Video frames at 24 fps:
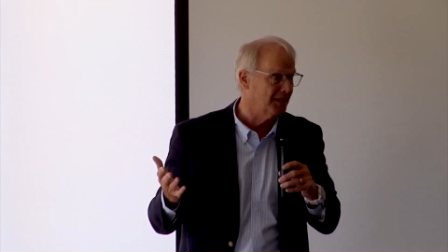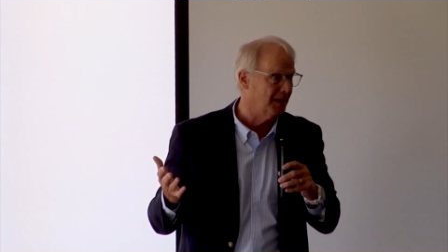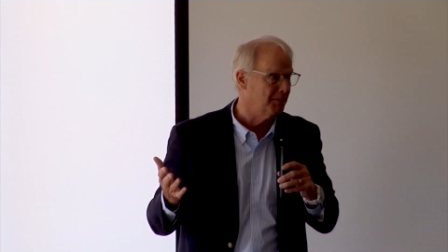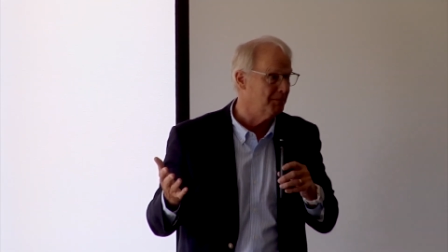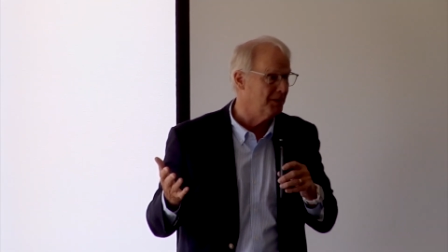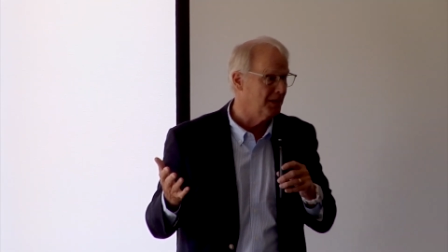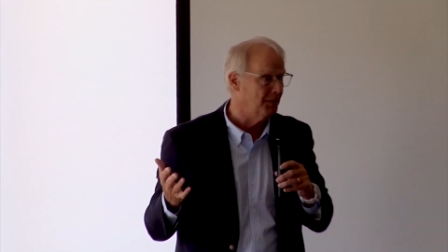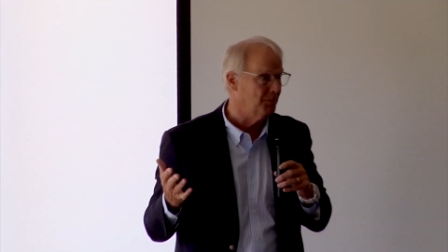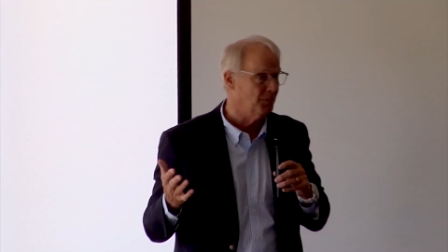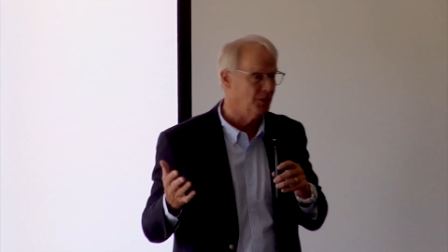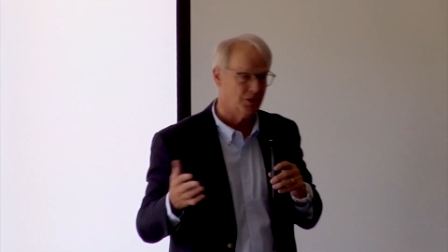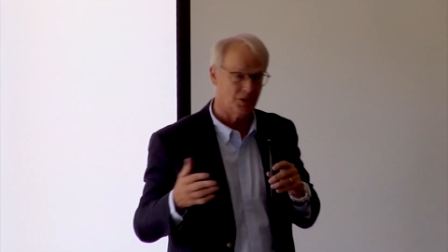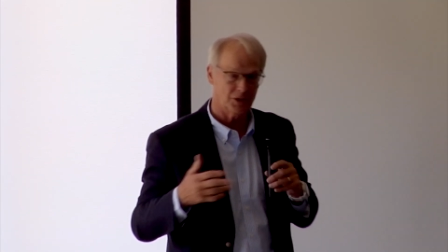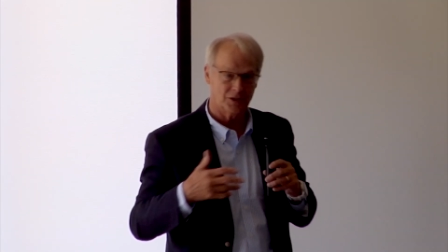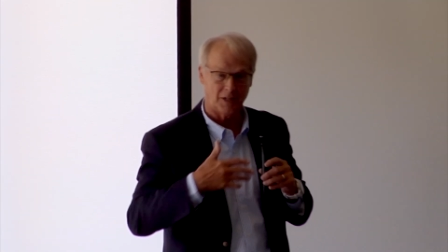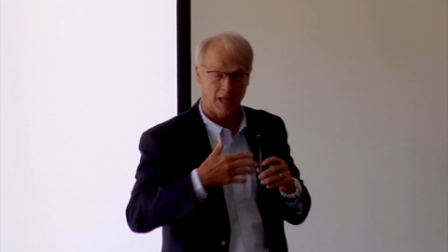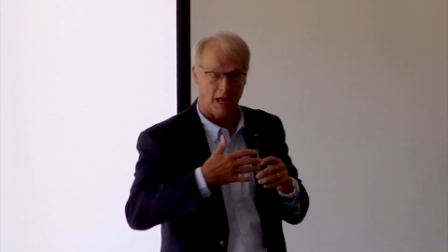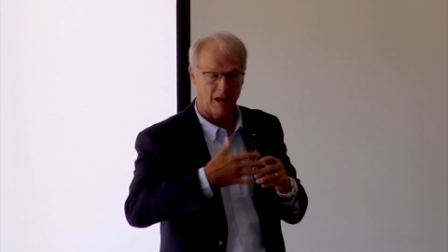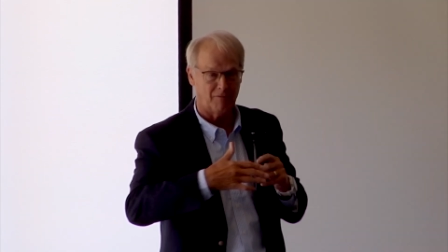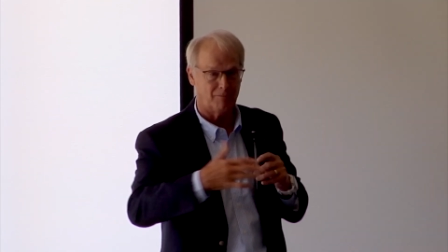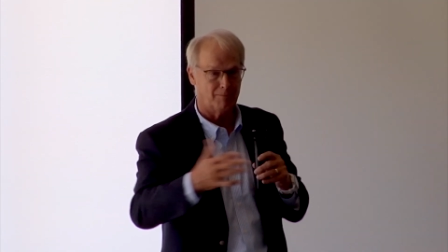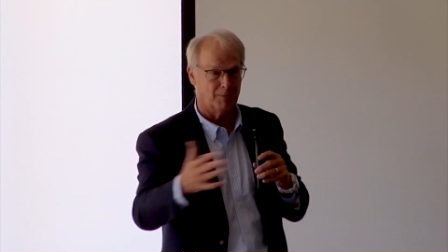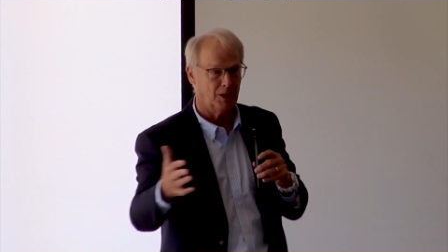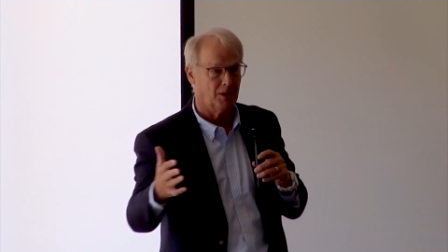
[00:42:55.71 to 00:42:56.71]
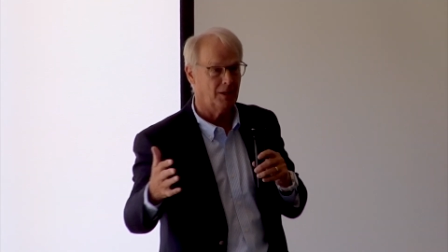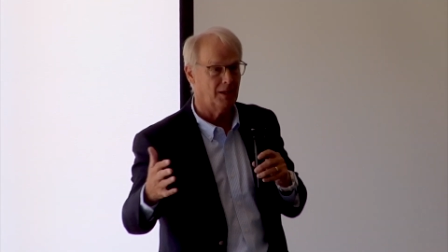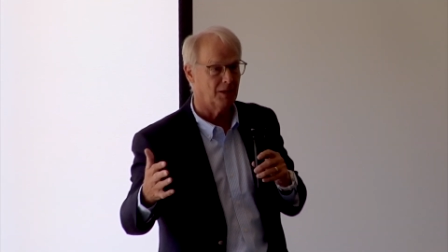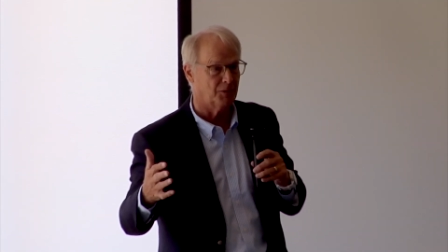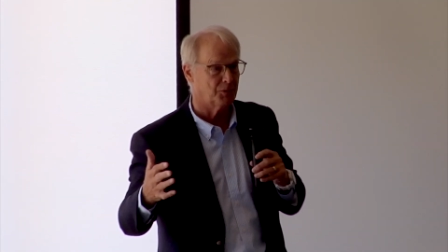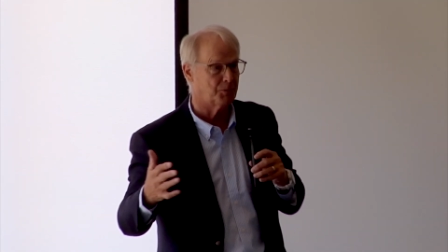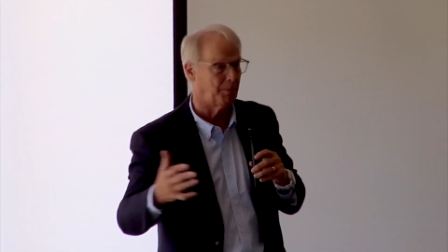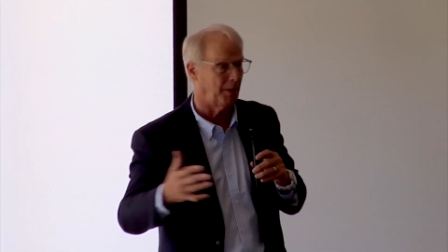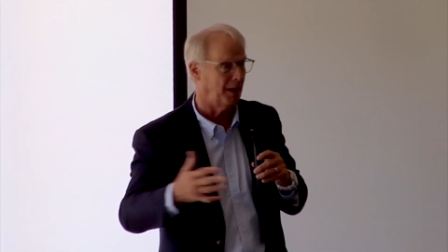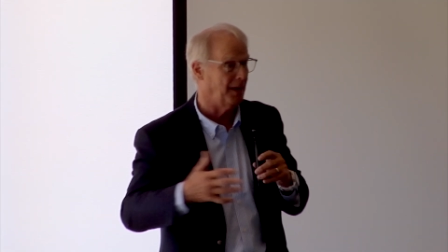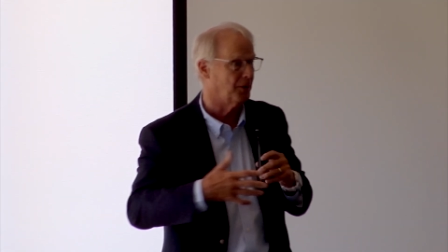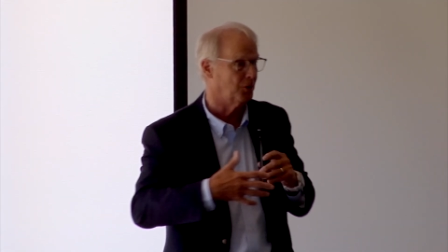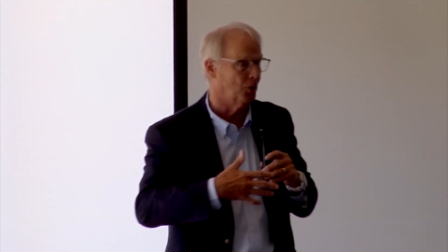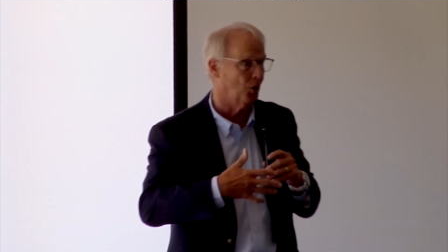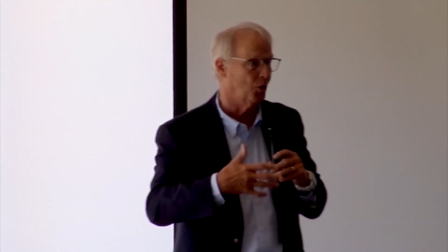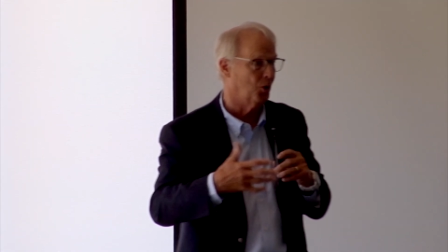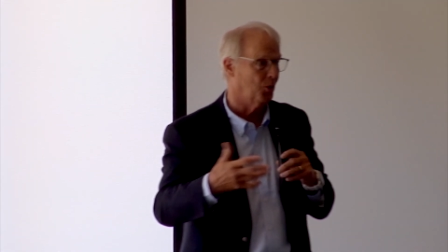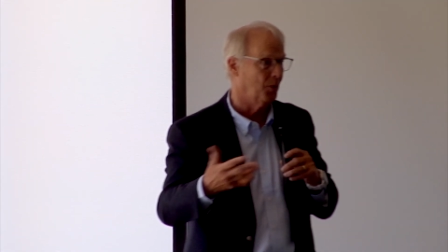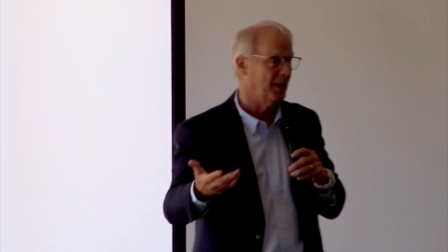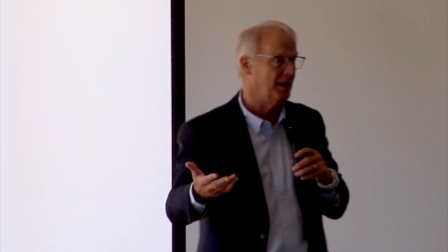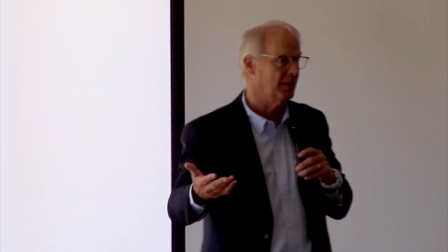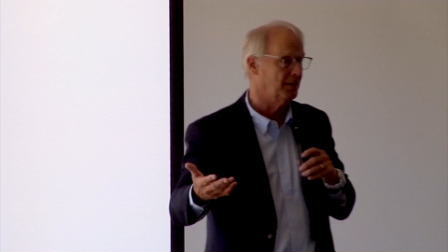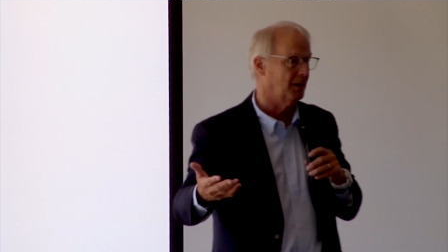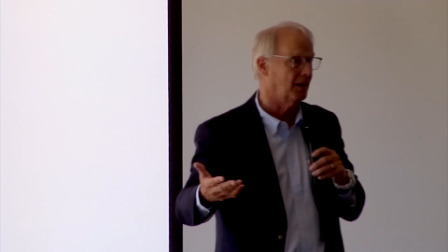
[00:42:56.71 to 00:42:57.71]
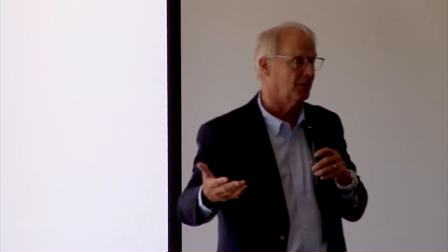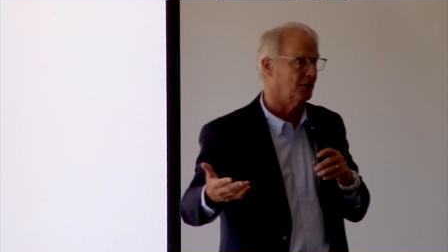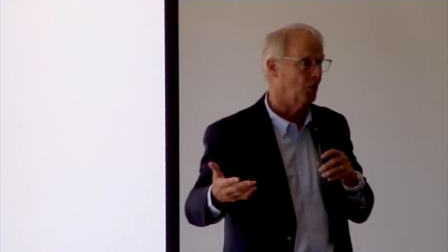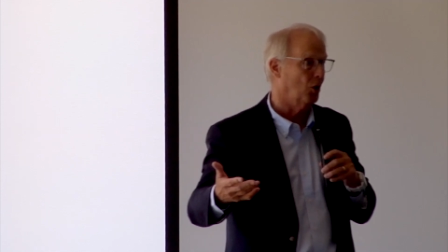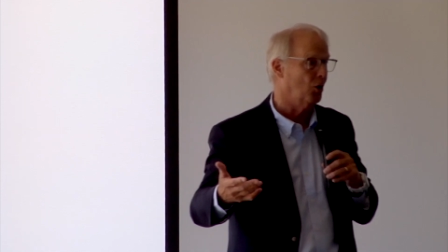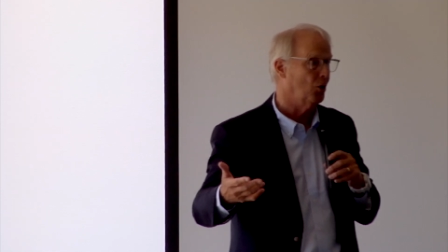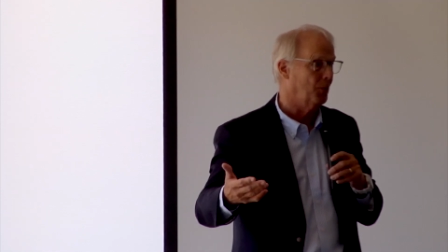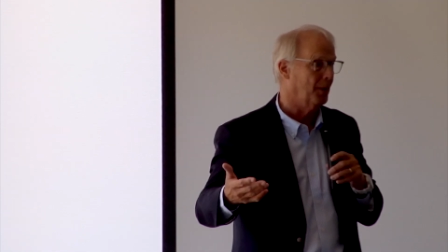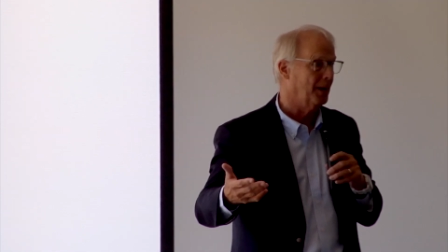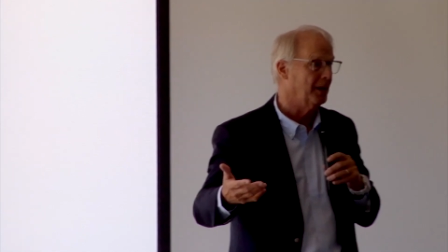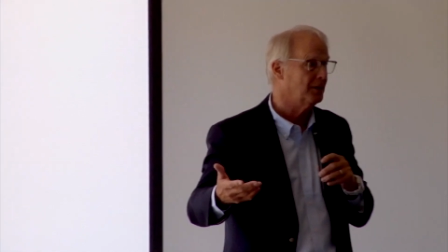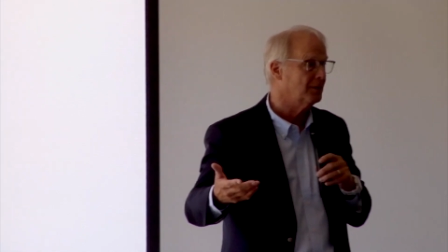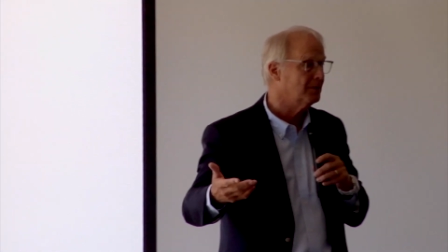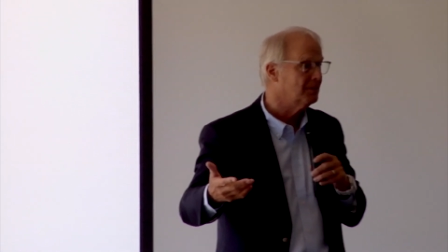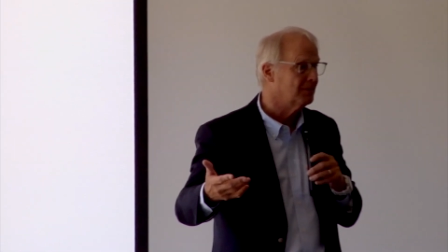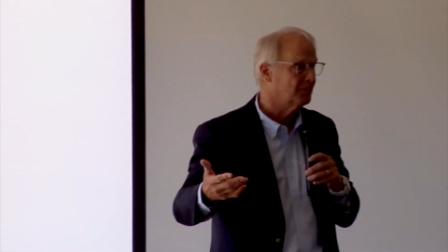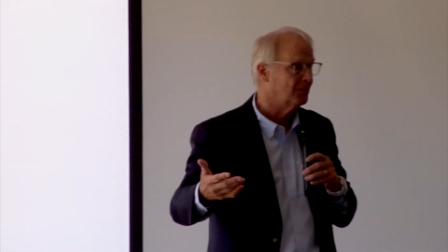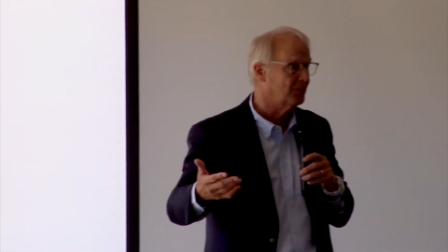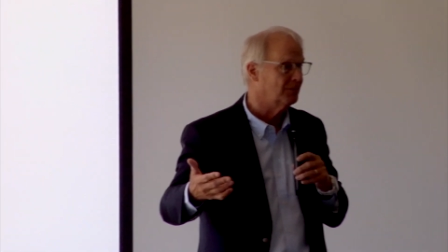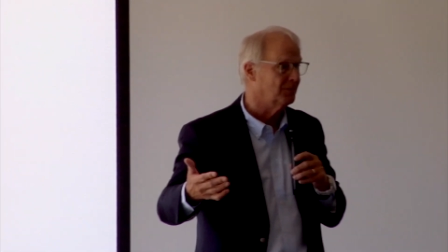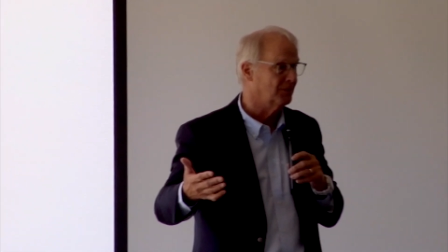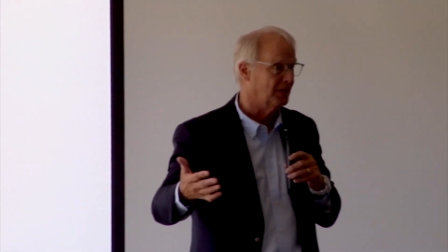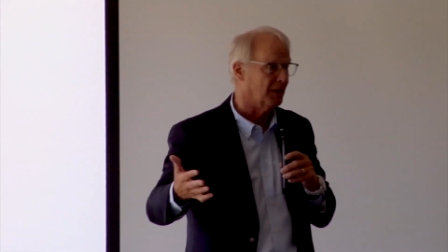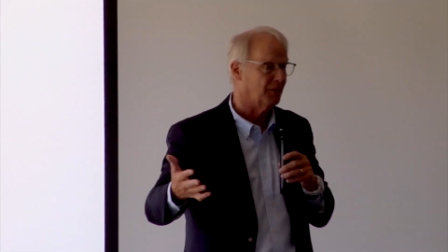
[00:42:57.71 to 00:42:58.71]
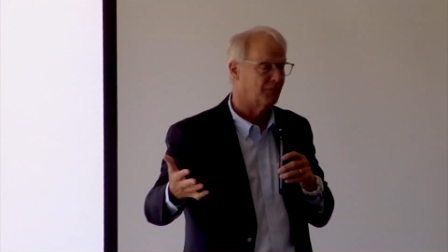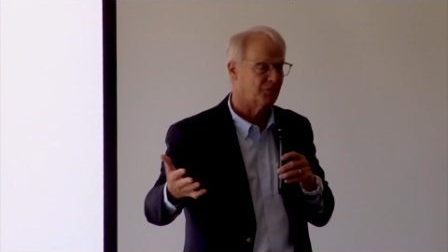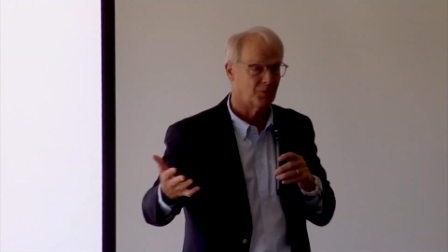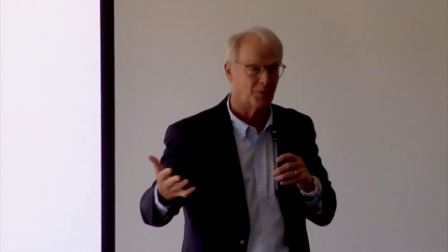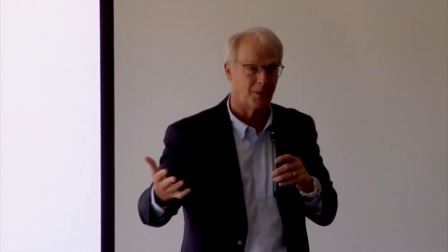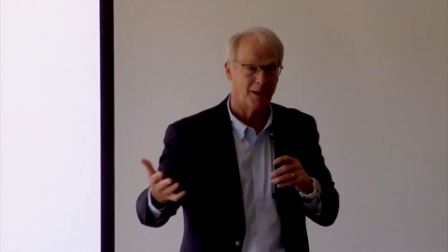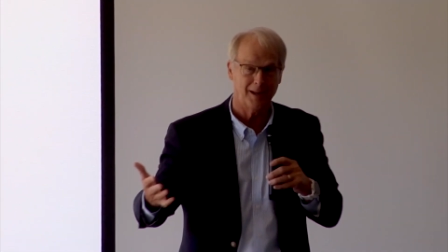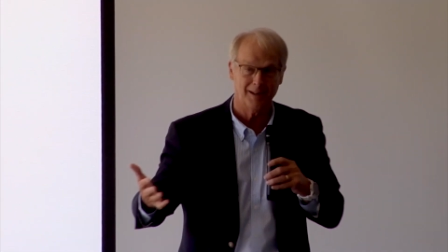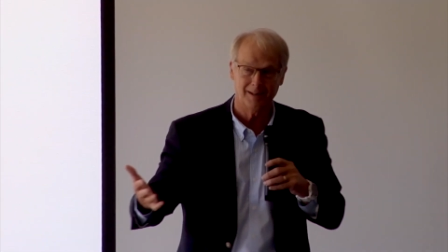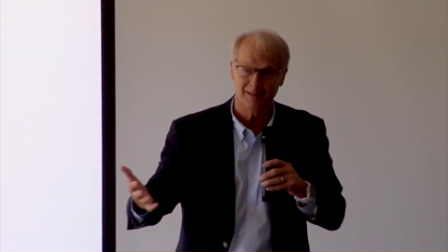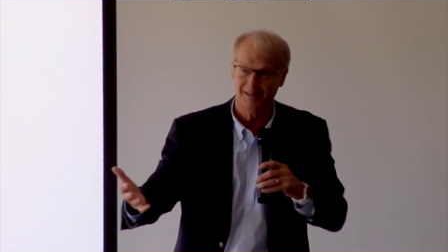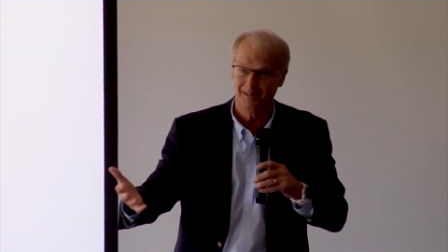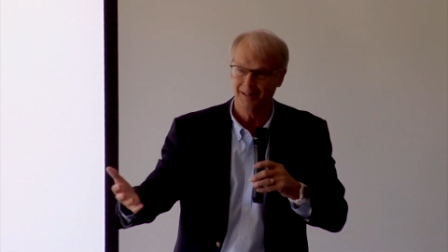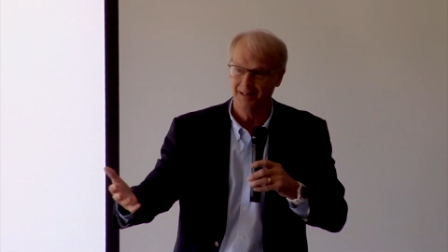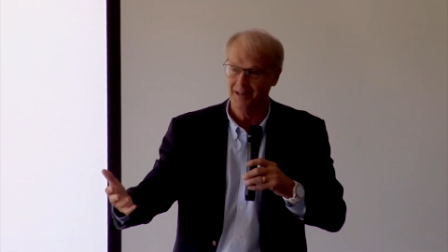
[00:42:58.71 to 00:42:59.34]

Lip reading: I mean, it was just $500,000. It was probably a go away gift, right?